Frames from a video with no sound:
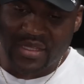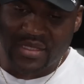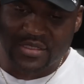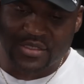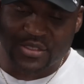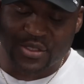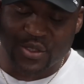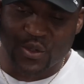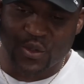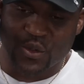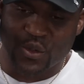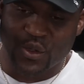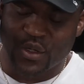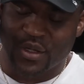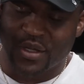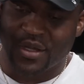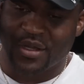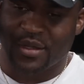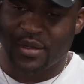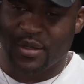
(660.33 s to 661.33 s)
so,
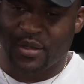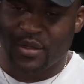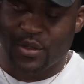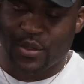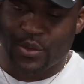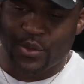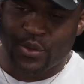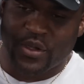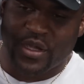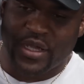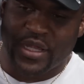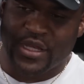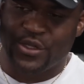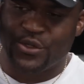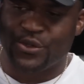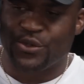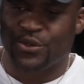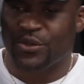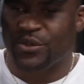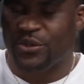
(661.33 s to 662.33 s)
You're a
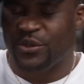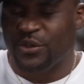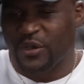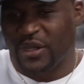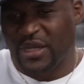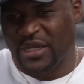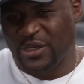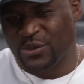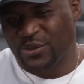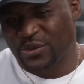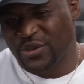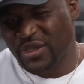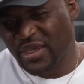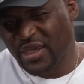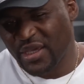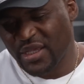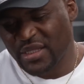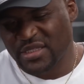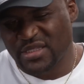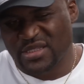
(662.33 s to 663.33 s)
new, you're a new
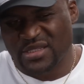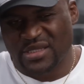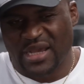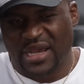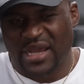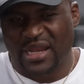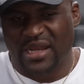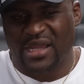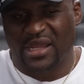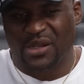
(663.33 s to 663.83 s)
kid, and